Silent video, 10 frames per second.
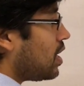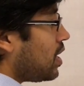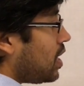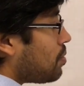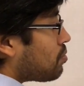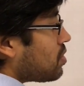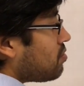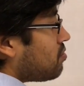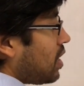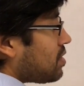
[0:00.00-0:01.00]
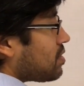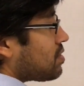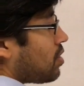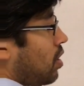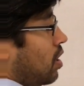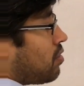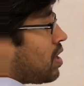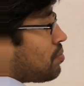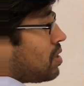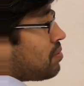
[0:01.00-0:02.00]
it prevents
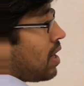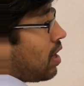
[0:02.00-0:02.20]
RNA polymerase.